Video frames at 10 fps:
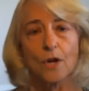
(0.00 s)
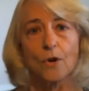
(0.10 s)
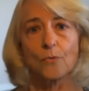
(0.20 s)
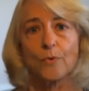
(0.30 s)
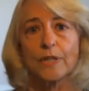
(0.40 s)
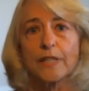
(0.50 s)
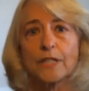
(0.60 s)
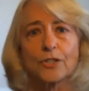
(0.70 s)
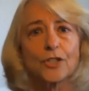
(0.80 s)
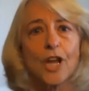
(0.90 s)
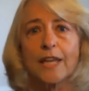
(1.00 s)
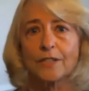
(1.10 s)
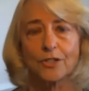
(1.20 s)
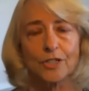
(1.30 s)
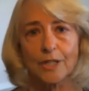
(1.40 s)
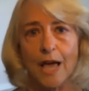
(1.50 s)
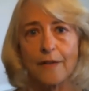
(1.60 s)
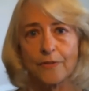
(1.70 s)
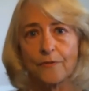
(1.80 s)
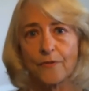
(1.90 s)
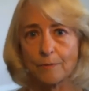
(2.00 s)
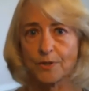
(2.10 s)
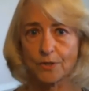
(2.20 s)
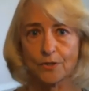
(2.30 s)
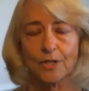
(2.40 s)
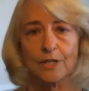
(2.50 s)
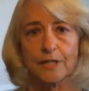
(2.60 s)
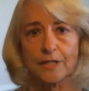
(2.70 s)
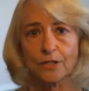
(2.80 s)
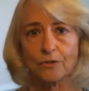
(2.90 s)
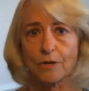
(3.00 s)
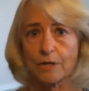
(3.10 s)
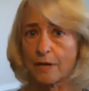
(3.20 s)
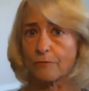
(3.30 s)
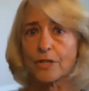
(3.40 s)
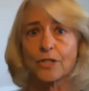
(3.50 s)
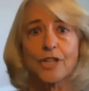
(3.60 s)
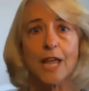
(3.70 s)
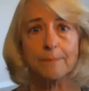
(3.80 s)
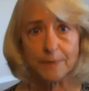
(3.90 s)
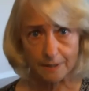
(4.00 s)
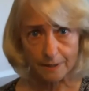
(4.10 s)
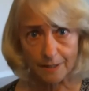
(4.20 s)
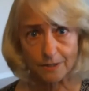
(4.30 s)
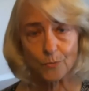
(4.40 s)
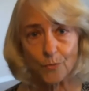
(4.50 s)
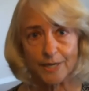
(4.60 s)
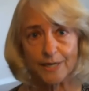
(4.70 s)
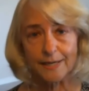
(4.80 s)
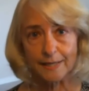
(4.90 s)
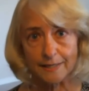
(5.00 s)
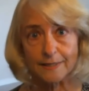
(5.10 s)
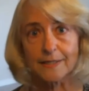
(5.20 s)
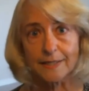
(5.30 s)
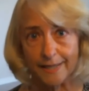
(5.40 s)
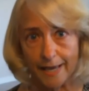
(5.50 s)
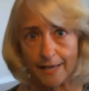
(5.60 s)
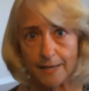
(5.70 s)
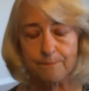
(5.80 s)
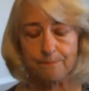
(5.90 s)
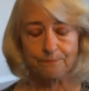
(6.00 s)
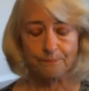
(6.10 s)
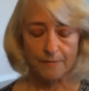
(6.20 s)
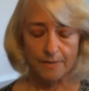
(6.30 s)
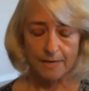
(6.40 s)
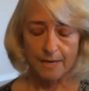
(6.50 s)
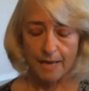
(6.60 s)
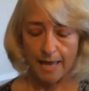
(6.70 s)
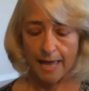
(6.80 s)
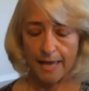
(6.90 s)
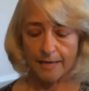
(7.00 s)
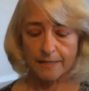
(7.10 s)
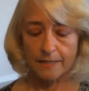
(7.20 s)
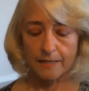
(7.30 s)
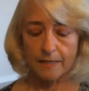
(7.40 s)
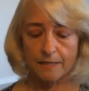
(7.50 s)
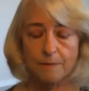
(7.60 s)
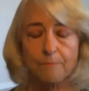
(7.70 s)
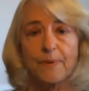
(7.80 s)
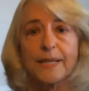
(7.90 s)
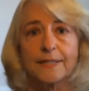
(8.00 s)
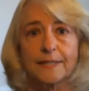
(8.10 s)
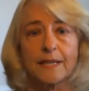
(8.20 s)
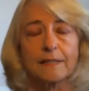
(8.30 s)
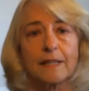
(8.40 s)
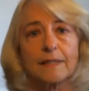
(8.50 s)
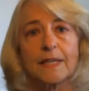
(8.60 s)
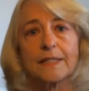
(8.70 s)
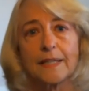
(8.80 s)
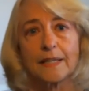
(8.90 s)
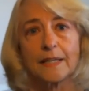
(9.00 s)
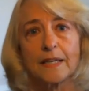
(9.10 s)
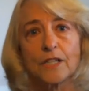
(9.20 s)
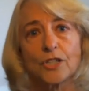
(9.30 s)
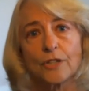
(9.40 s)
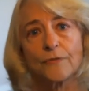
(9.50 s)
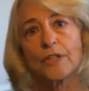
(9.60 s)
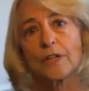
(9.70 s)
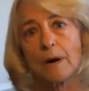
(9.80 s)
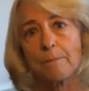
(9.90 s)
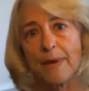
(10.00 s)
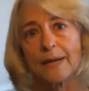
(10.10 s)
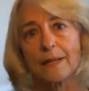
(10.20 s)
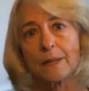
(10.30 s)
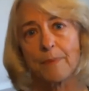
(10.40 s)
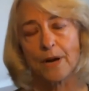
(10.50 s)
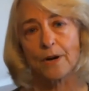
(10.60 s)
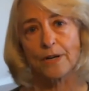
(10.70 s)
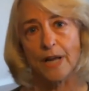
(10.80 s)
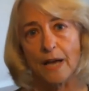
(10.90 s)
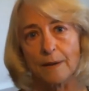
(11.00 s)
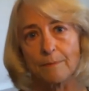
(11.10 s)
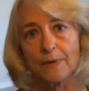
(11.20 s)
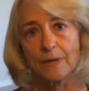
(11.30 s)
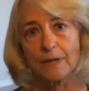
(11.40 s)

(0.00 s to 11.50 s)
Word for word: really changed a lot in the pharmaceutical industry. They reshaped it into what it is today. And the biggest thing that they did is shifted our medical paradigm